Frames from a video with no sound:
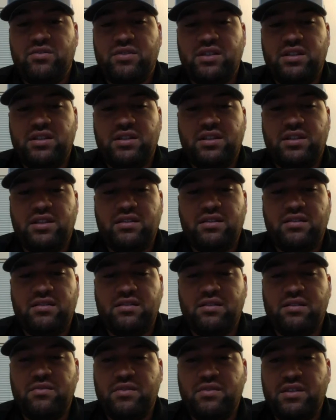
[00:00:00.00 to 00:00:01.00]
see
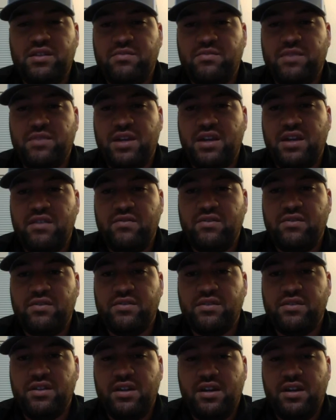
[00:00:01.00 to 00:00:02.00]
some of these
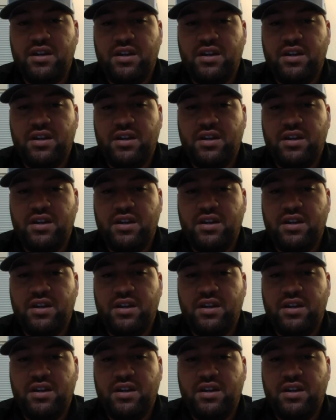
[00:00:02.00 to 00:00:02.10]
behaviors,